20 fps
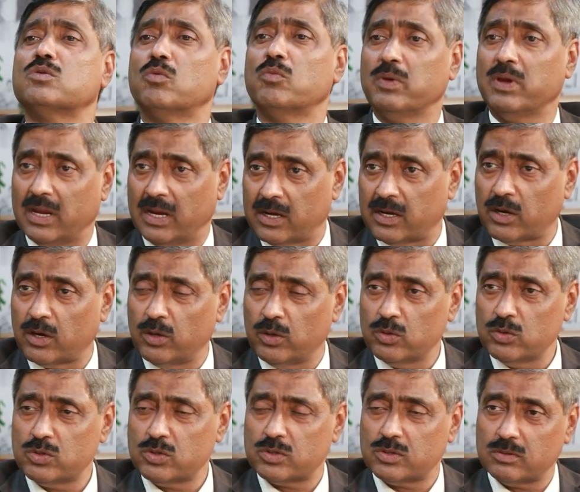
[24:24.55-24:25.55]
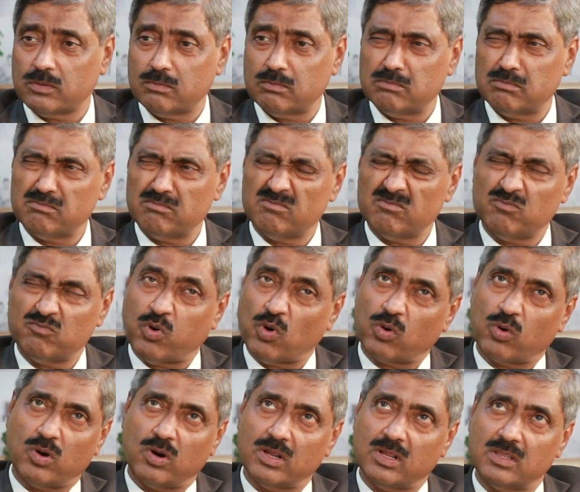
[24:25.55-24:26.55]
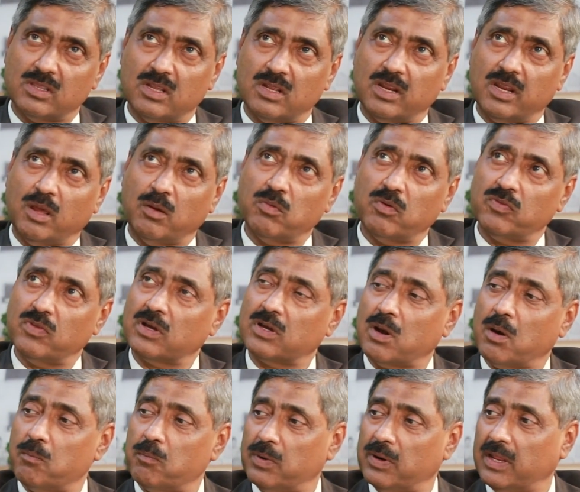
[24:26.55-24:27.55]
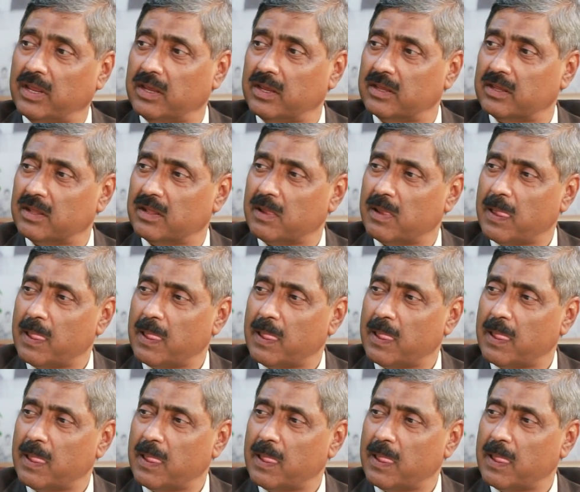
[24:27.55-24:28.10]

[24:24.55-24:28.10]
whom he introduced. Forgotten the name of the company.